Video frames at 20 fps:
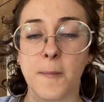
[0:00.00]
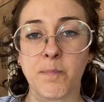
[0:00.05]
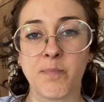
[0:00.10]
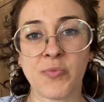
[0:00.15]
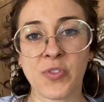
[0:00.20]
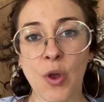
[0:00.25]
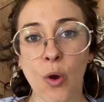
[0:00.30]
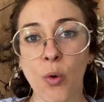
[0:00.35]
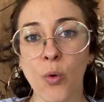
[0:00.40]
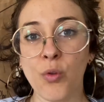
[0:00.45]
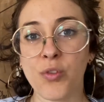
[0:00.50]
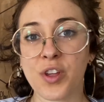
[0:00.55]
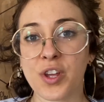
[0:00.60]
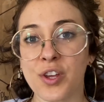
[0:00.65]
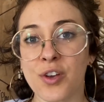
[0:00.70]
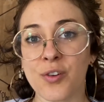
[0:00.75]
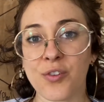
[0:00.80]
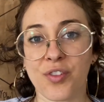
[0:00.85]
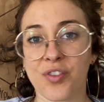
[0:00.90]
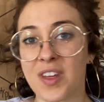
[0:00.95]
Know that
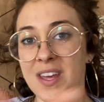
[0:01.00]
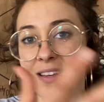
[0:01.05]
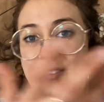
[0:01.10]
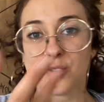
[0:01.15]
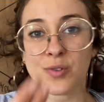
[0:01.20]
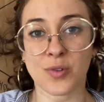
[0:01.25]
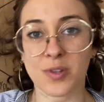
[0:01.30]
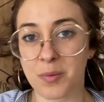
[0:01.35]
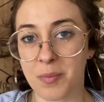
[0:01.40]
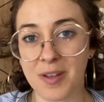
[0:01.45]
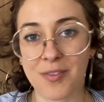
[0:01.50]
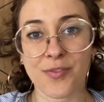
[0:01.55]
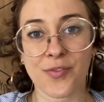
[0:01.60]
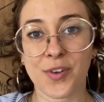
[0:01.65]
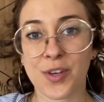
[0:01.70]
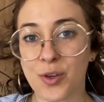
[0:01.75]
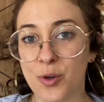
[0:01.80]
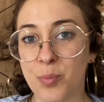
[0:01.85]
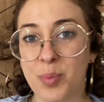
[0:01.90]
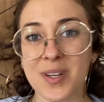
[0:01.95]
your thing is only meant for
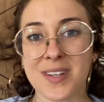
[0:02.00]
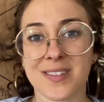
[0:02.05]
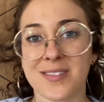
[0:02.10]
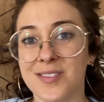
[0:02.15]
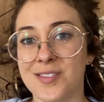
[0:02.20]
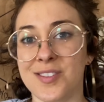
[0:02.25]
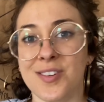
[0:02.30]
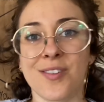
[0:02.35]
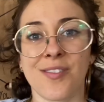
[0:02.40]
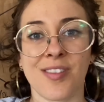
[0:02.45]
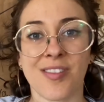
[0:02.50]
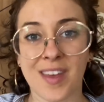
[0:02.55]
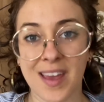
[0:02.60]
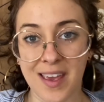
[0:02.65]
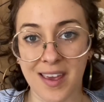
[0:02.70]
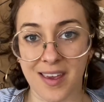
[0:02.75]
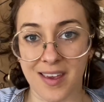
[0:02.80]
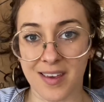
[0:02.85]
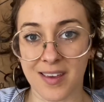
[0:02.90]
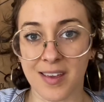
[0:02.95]
you because it's your
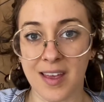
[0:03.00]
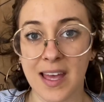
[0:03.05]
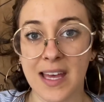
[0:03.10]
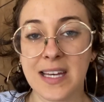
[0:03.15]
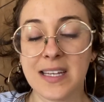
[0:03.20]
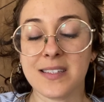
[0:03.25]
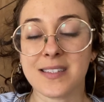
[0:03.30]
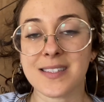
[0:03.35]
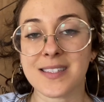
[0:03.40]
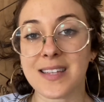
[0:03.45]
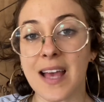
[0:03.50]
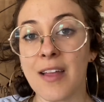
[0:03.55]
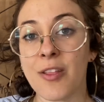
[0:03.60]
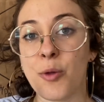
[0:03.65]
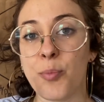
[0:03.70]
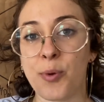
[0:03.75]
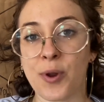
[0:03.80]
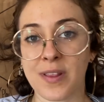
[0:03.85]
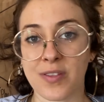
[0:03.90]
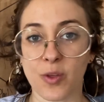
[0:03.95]
thing.
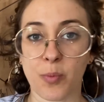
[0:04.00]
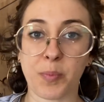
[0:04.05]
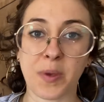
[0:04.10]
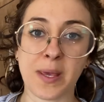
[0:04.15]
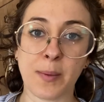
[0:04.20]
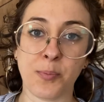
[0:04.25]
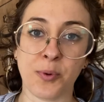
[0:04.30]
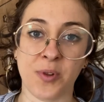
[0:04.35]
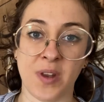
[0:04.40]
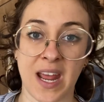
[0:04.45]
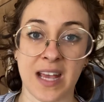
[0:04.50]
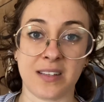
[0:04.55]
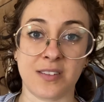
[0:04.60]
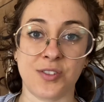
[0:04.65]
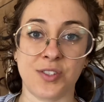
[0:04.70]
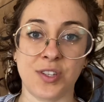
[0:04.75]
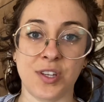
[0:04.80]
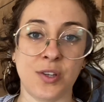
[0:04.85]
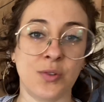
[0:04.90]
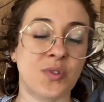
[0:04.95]
Celebrate the people
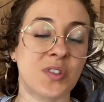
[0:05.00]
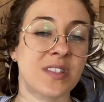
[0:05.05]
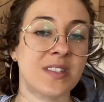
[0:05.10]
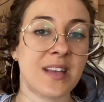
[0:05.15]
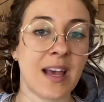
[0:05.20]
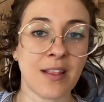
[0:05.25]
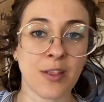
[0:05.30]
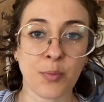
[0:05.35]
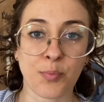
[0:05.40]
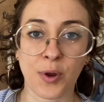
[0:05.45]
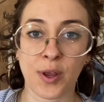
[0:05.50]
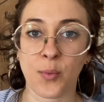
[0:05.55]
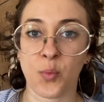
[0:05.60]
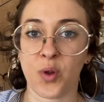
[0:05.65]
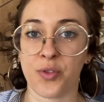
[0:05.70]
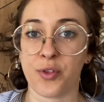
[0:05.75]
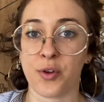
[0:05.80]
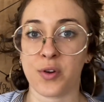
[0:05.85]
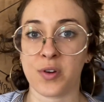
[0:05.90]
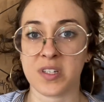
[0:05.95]
next to you, celebrate
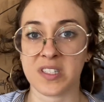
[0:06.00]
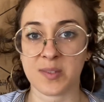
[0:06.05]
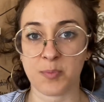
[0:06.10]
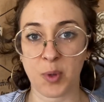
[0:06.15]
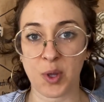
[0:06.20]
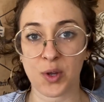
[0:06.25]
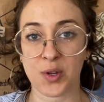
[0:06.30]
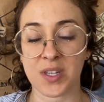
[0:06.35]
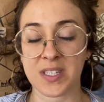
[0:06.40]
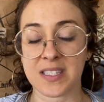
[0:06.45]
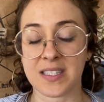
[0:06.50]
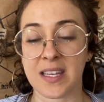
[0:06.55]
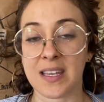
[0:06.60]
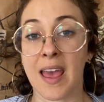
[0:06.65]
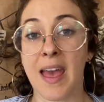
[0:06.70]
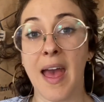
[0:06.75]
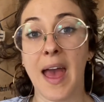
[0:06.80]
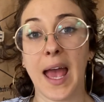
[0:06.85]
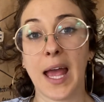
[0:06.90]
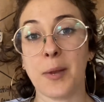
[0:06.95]
what they're experiencing,
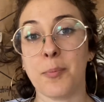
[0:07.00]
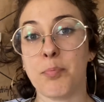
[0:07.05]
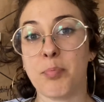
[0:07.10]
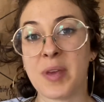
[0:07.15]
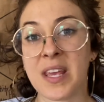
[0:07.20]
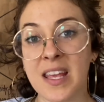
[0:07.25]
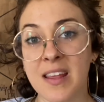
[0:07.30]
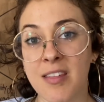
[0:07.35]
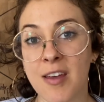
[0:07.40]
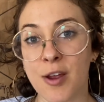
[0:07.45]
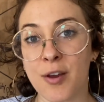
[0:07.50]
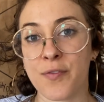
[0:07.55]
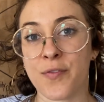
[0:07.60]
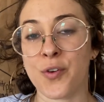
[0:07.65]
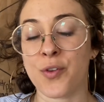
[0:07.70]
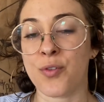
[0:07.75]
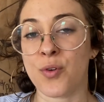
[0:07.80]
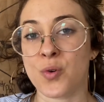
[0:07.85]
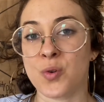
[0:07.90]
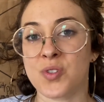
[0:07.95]
and be there
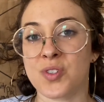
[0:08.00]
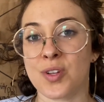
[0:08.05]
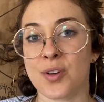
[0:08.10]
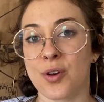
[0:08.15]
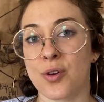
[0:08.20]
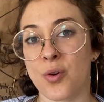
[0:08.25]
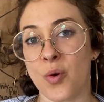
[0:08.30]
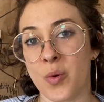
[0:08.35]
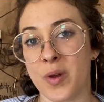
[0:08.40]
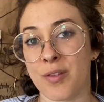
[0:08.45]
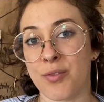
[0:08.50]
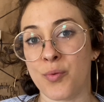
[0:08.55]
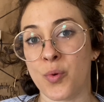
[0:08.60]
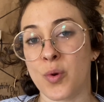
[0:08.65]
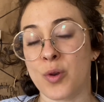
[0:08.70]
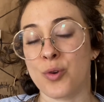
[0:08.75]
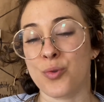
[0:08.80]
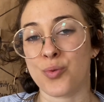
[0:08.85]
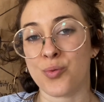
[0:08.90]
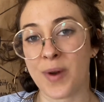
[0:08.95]
for those that are going through
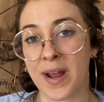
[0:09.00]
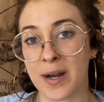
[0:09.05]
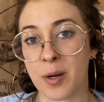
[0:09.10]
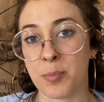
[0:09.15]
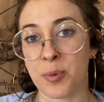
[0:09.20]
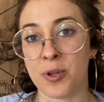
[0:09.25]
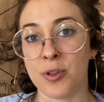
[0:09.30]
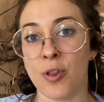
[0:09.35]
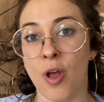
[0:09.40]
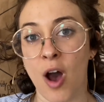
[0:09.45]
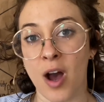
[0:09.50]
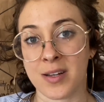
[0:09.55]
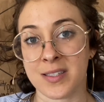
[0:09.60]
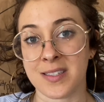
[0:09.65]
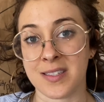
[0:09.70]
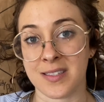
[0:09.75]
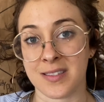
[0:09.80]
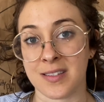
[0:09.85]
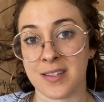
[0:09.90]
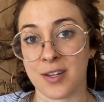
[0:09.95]
incredible
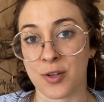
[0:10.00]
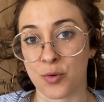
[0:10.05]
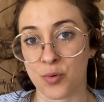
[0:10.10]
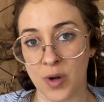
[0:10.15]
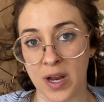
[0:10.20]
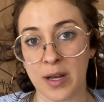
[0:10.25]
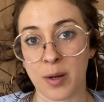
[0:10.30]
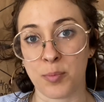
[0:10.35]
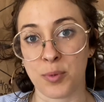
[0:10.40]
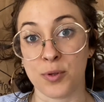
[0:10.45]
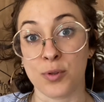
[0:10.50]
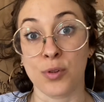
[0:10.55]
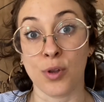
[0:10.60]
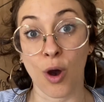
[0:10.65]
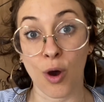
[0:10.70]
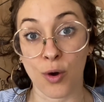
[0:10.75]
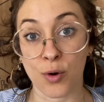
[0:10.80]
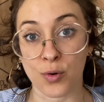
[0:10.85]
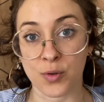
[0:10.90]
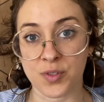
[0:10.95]
losses and incredible
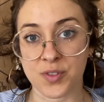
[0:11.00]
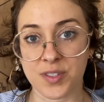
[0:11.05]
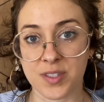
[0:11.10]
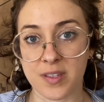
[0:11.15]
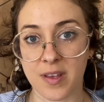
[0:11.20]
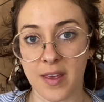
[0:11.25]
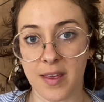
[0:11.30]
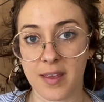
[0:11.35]
lows.